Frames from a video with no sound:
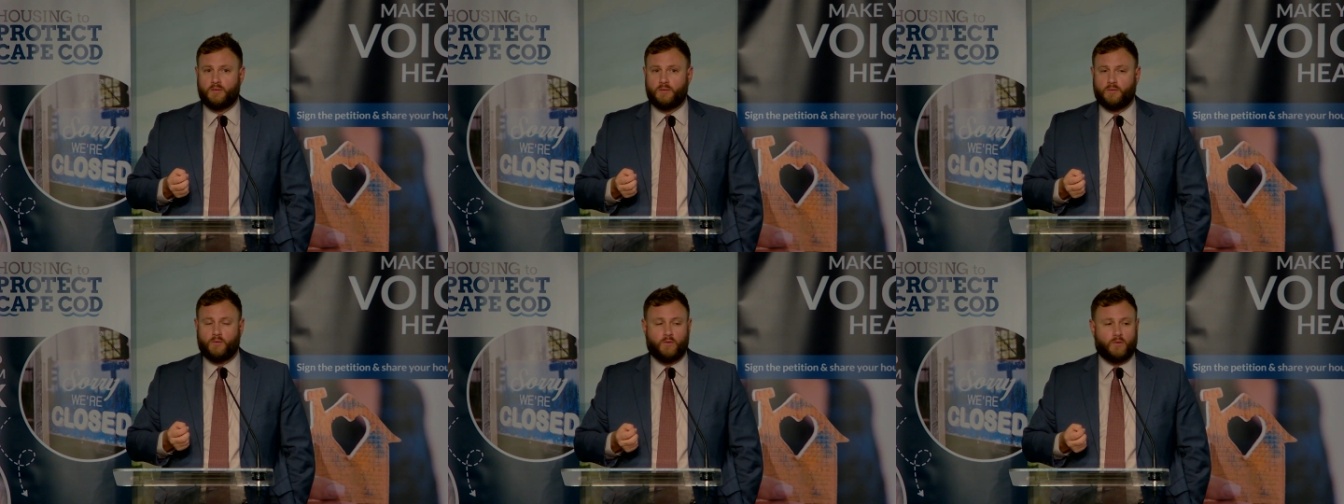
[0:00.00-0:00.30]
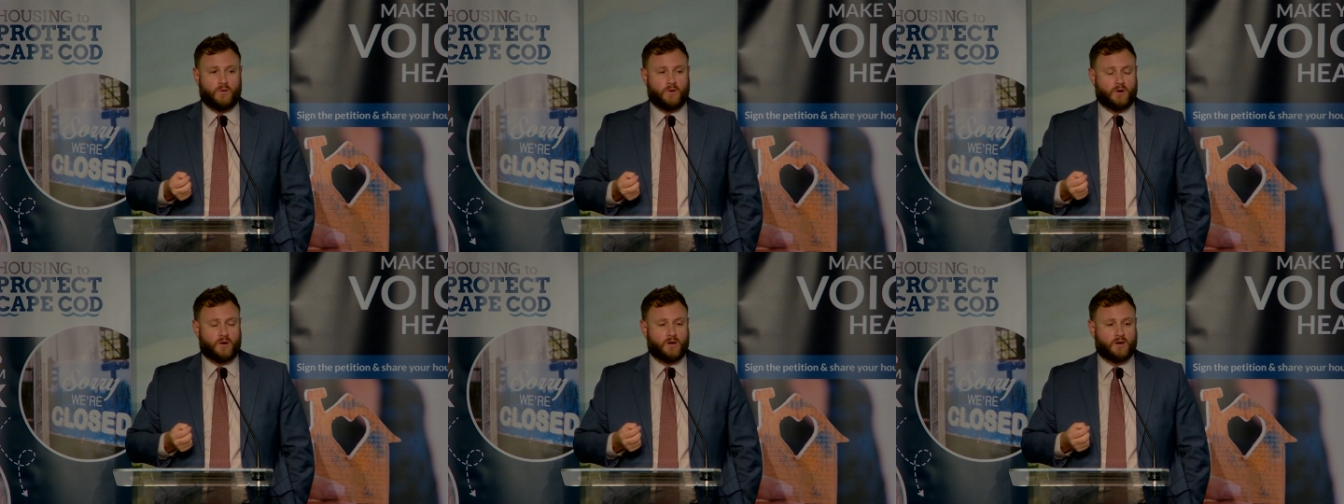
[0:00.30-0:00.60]

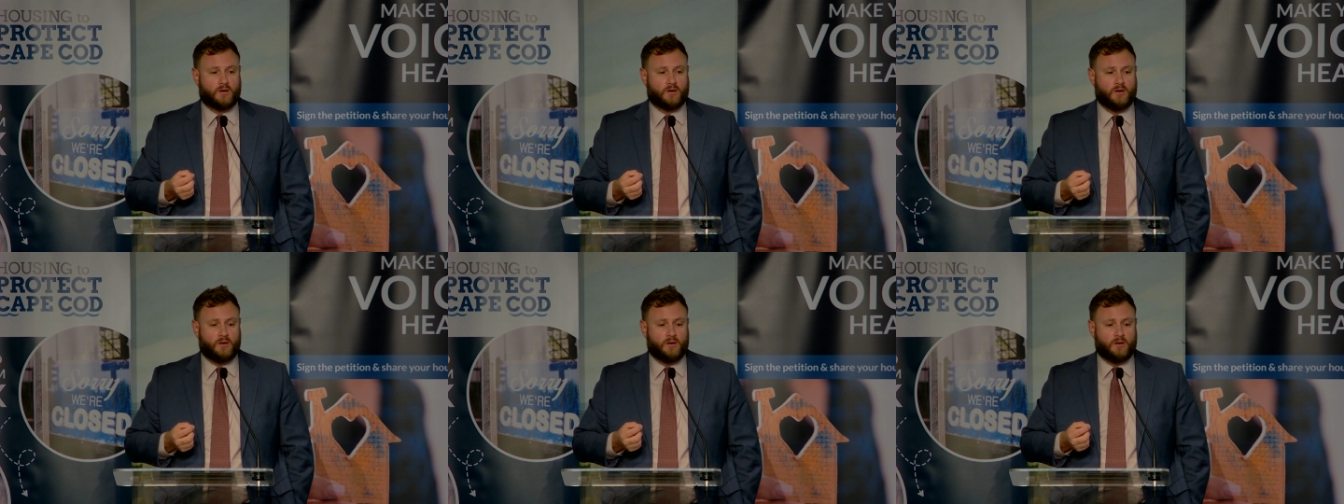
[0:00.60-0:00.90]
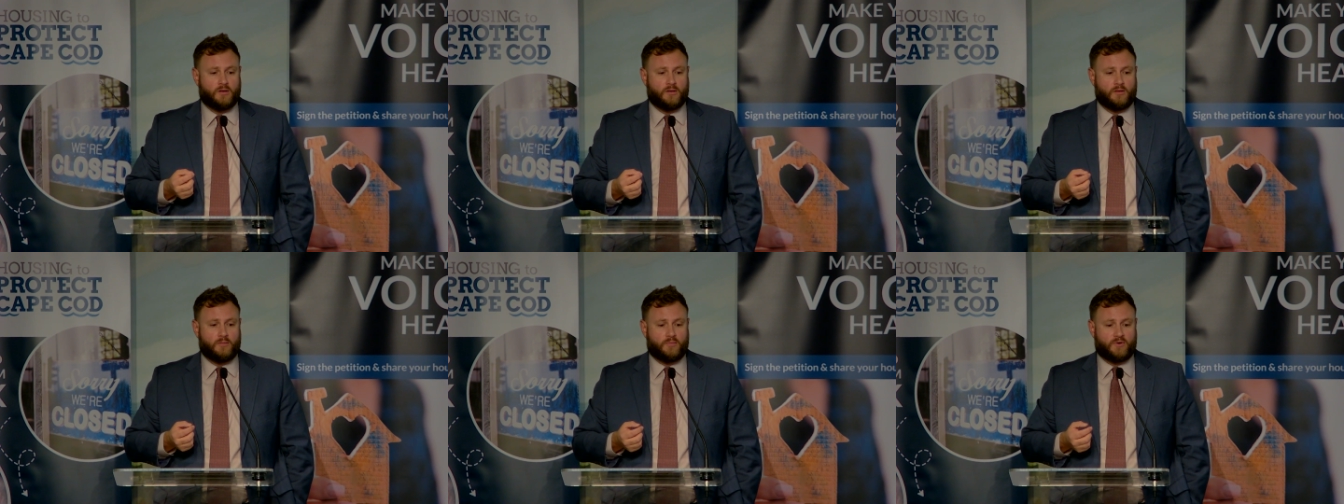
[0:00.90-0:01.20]
or
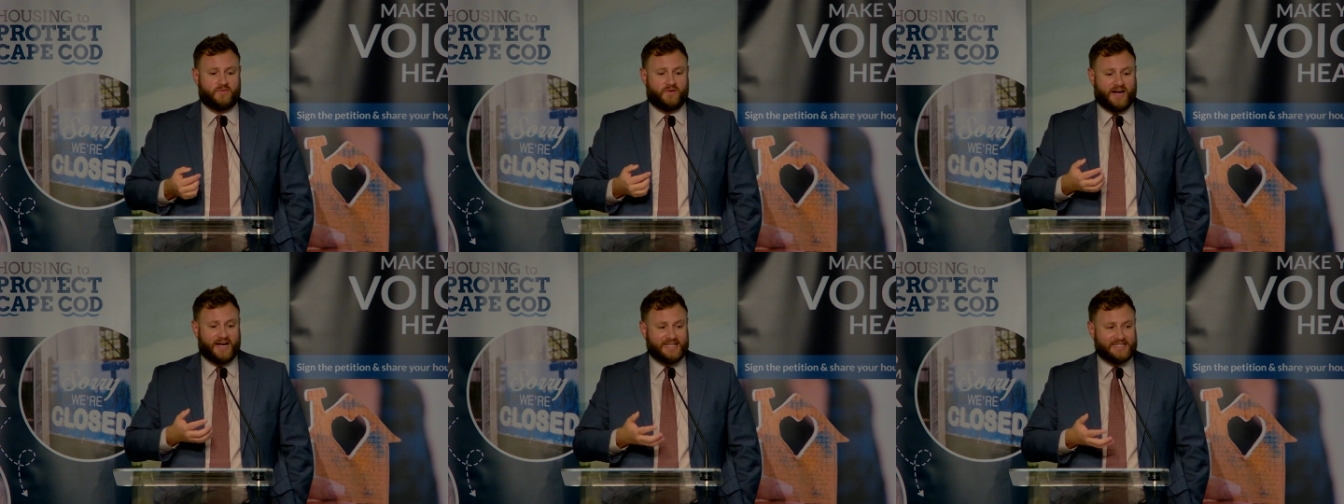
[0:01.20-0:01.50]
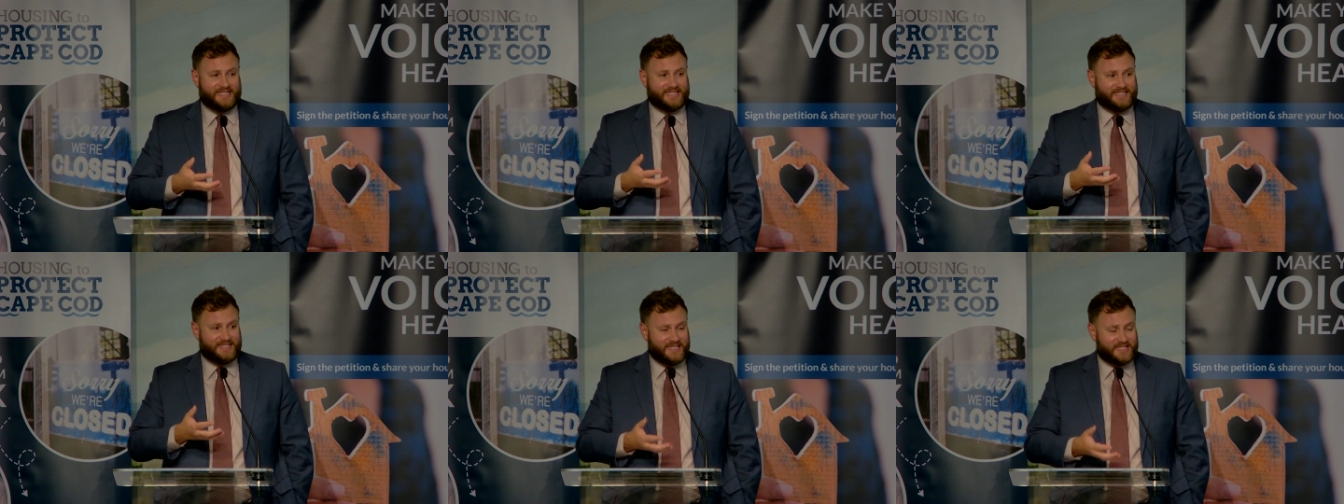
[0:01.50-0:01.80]

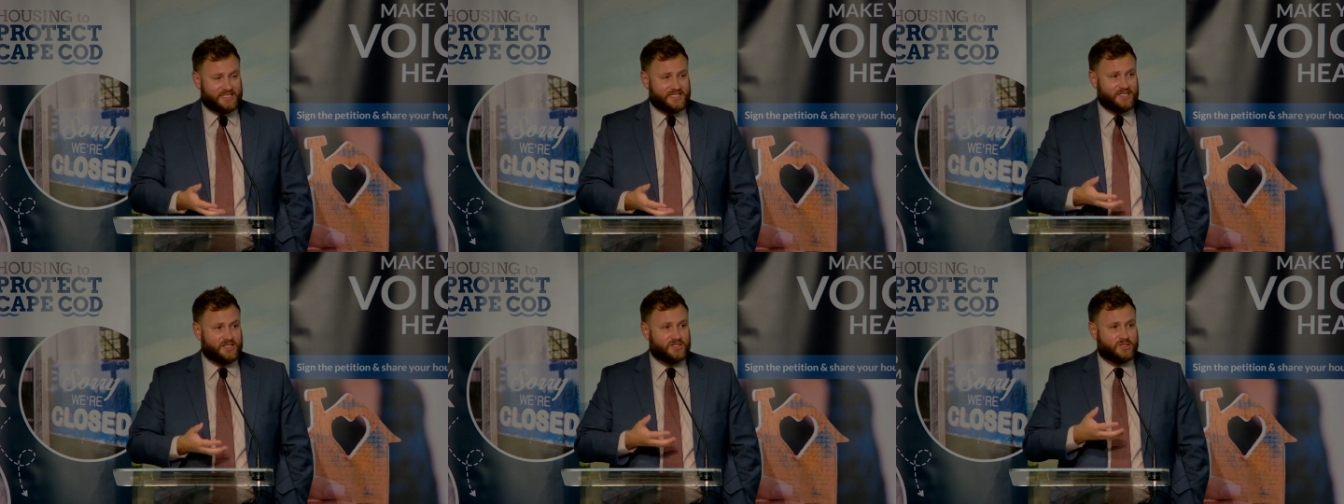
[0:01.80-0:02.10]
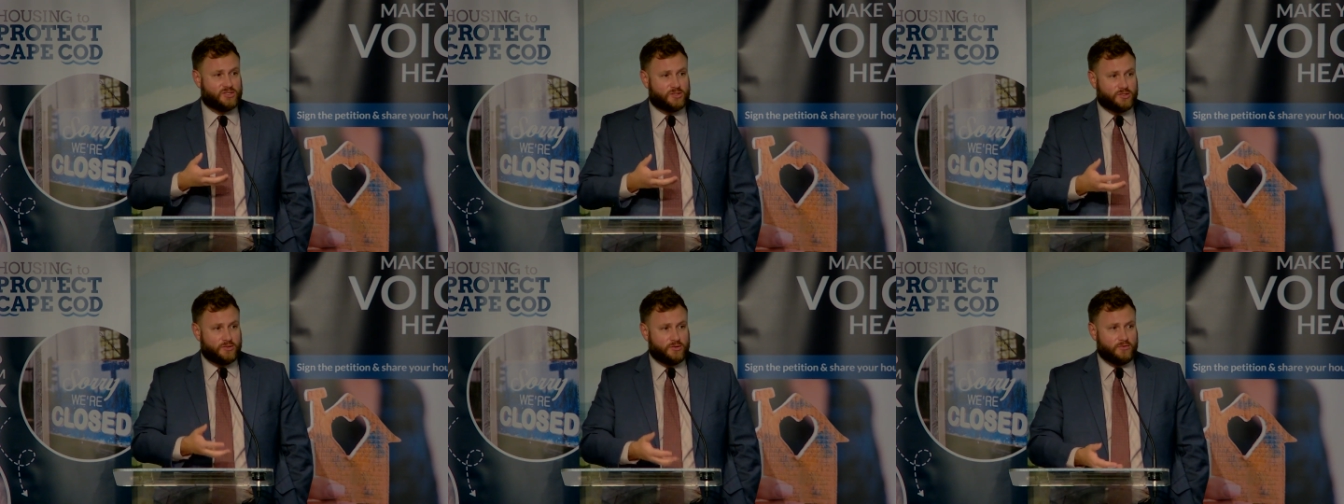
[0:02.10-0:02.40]
provides
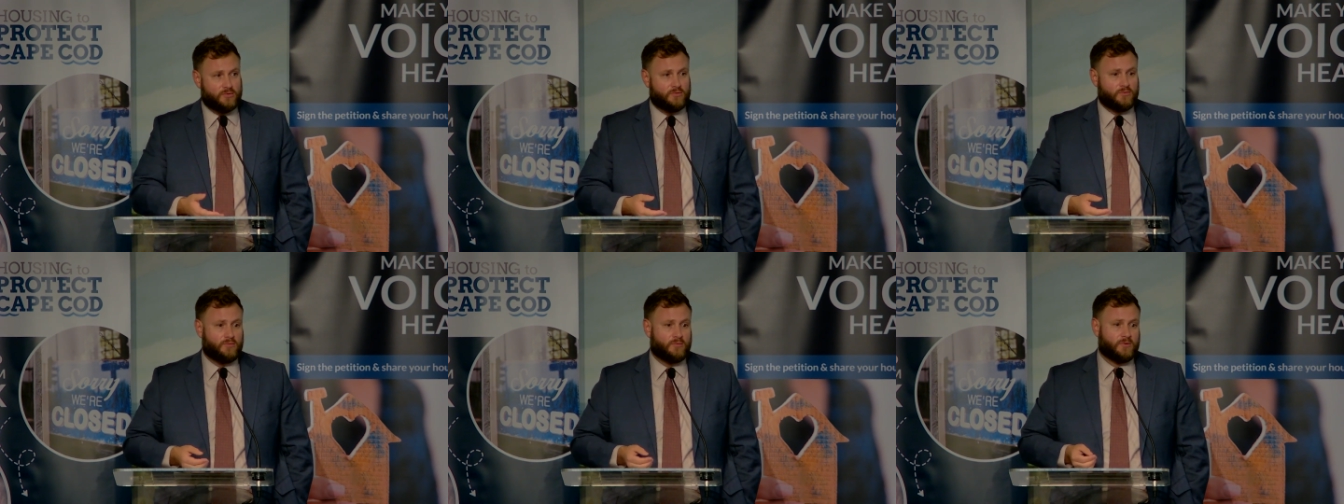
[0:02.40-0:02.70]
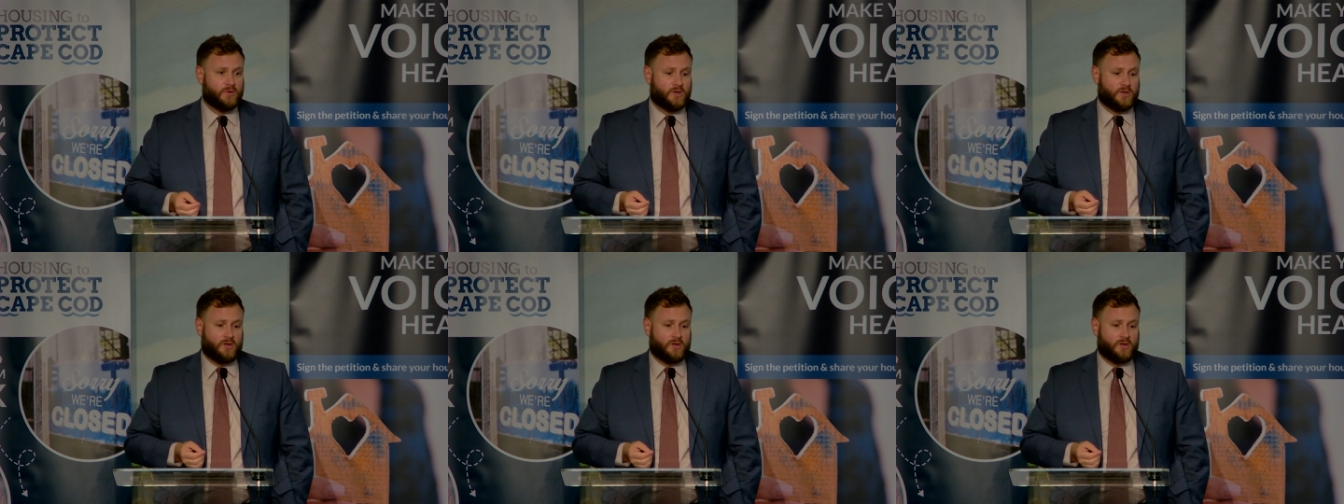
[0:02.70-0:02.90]
assistance to